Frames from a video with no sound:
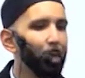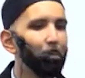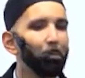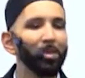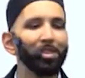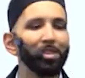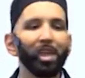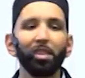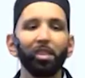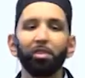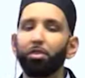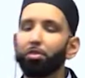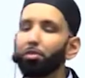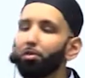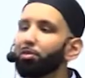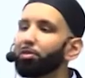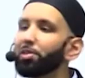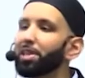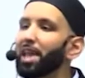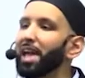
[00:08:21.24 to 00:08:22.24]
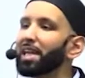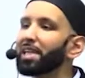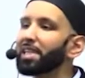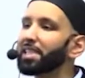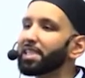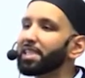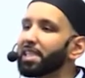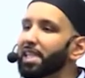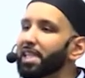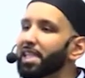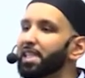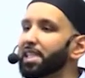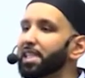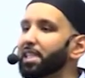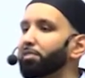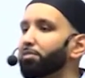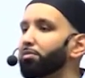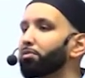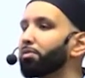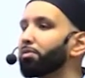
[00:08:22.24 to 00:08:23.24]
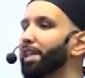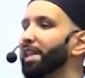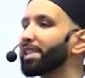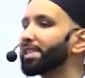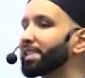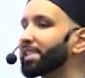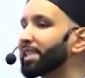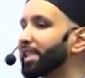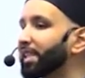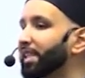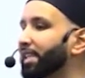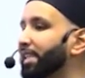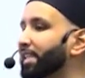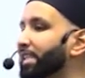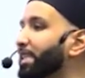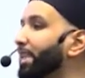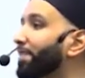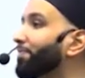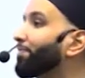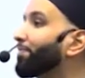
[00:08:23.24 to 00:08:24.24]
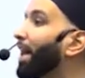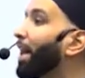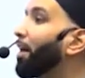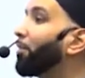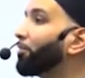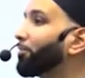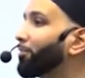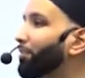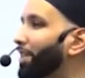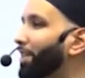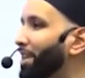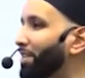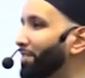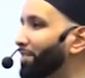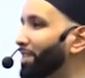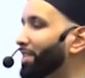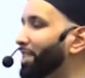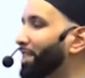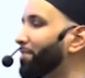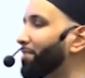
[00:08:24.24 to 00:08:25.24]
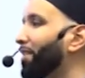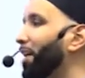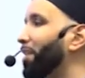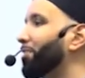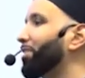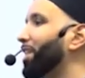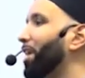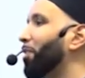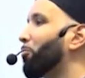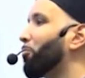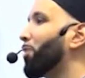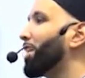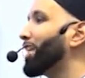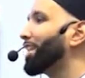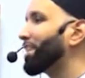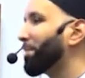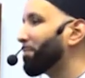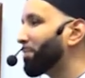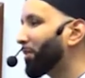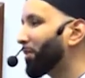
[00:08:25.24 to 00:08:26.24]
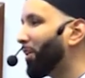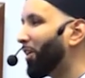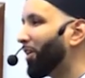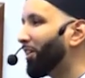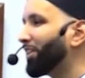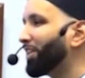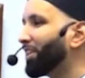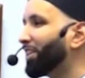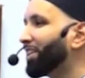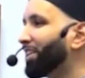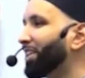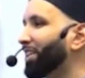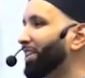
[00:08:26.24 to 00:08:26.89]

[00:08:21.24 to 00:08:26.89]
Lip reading: But then through that disease and through that sickness, they found faith and they found that wake-up call.